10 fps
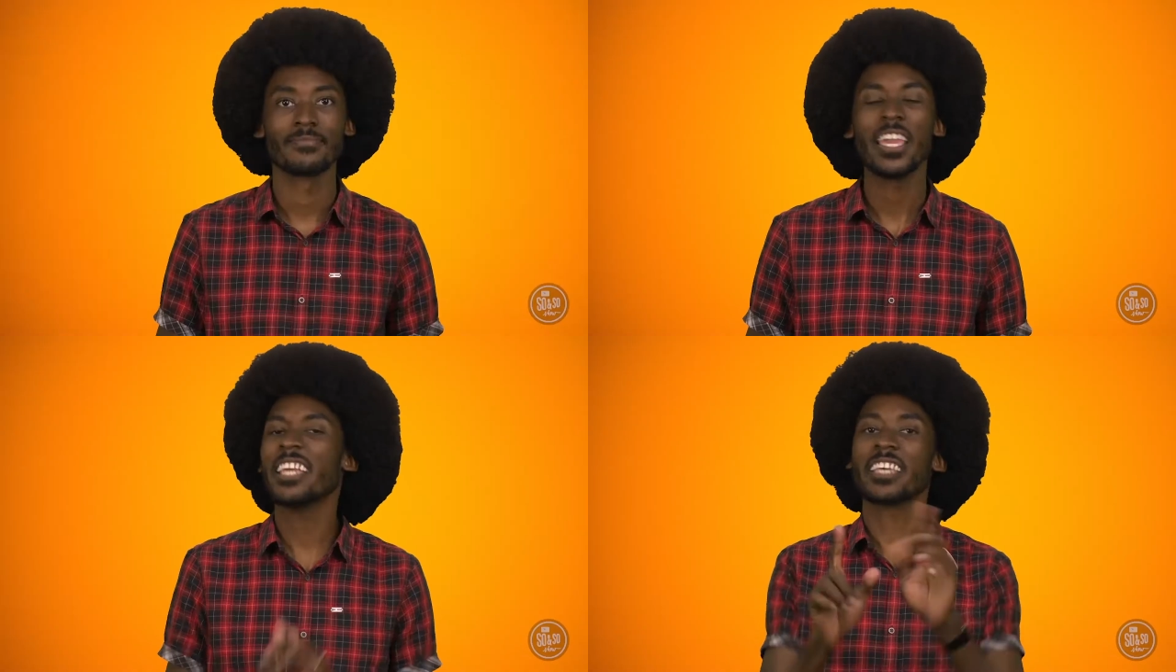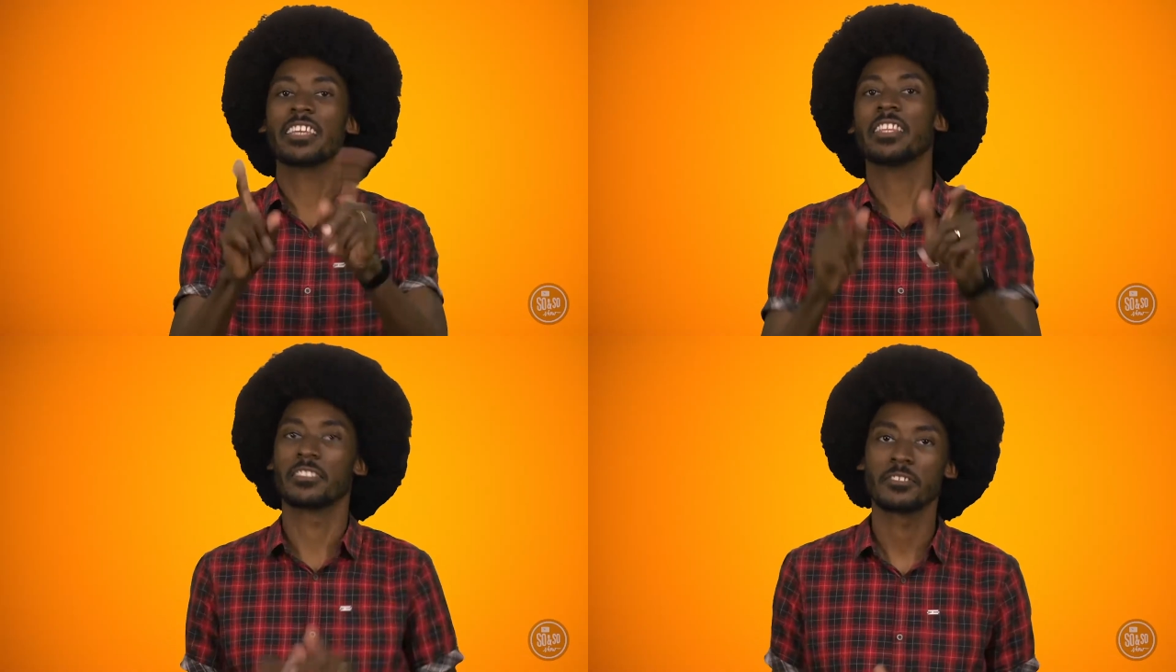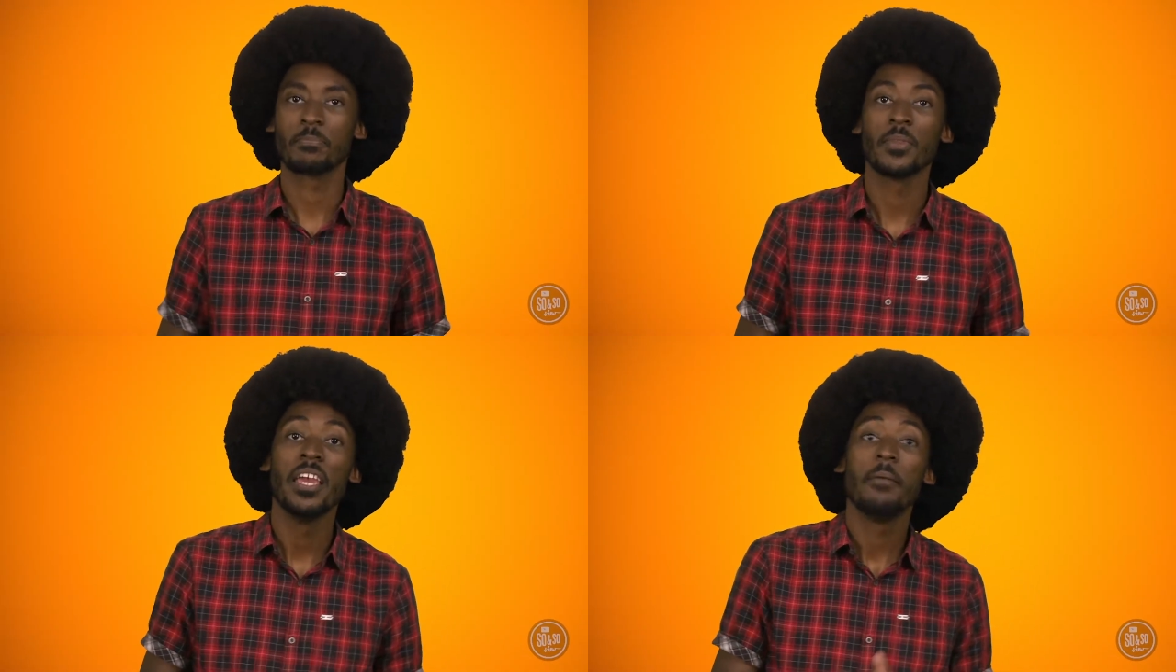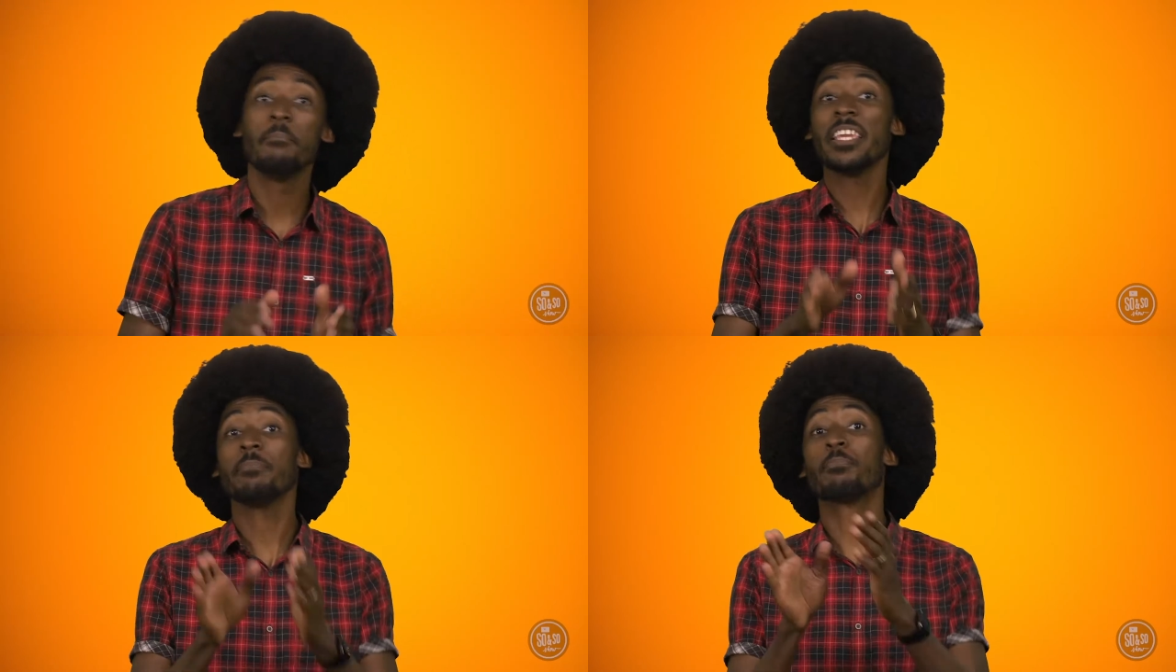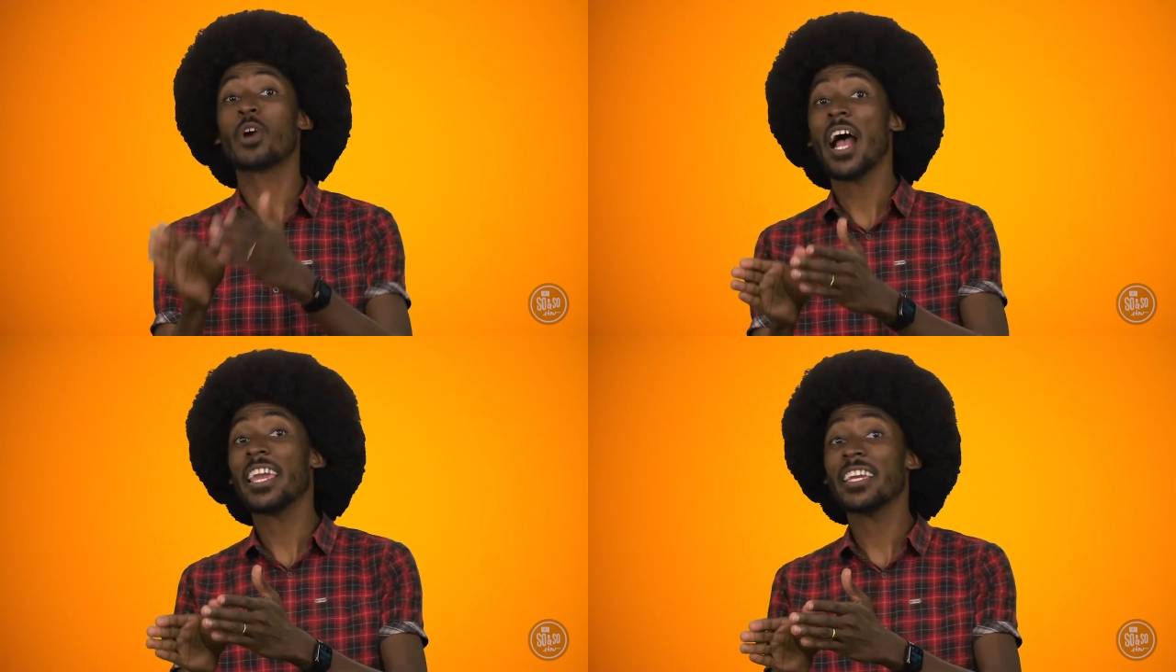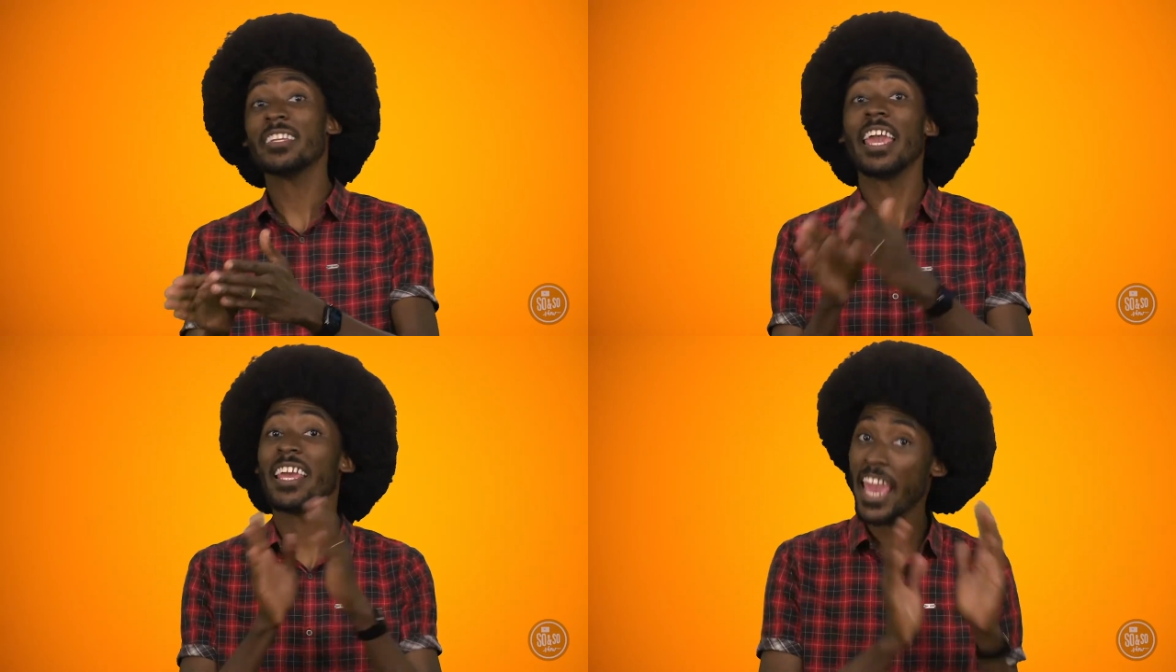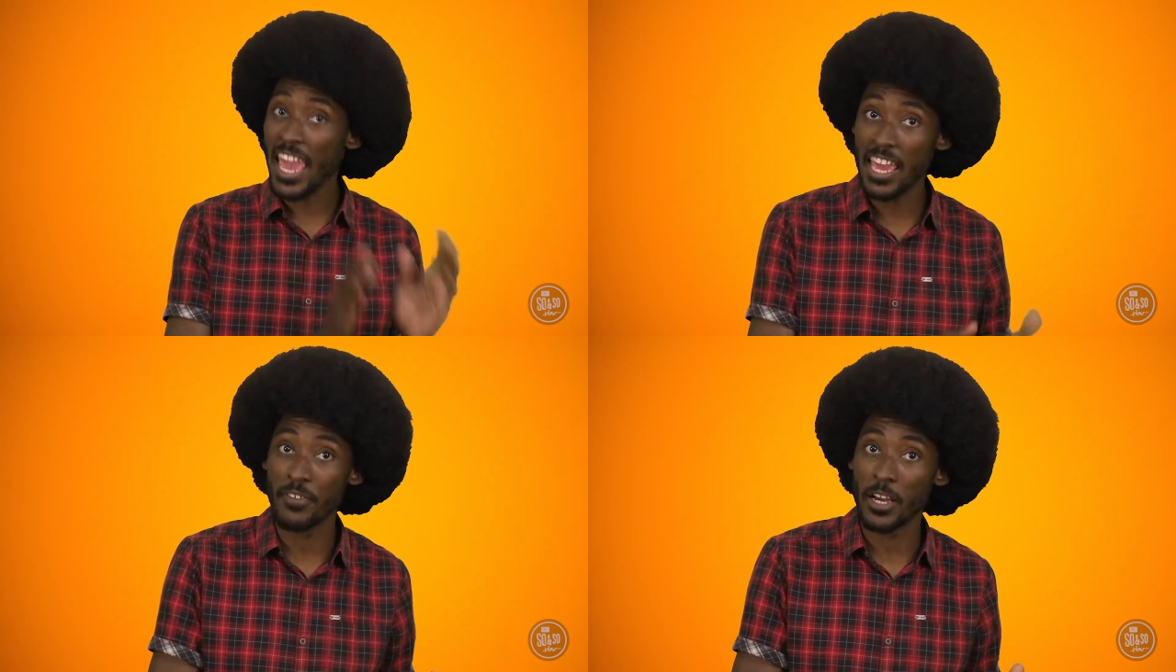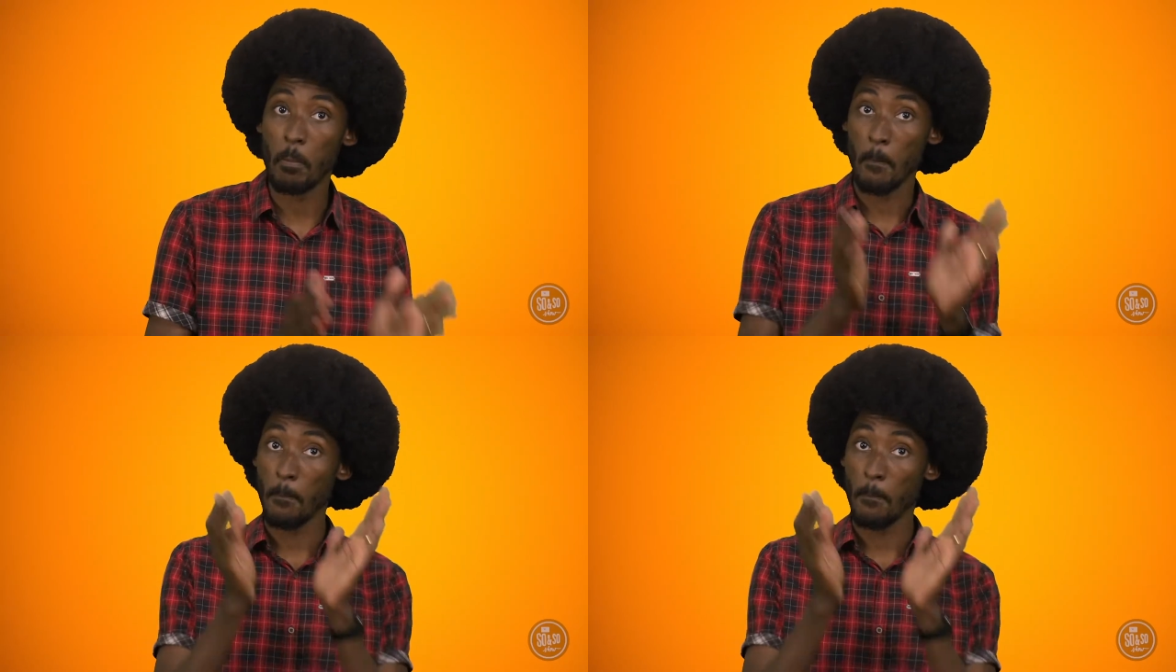It's like this. Meet Brian and Ava.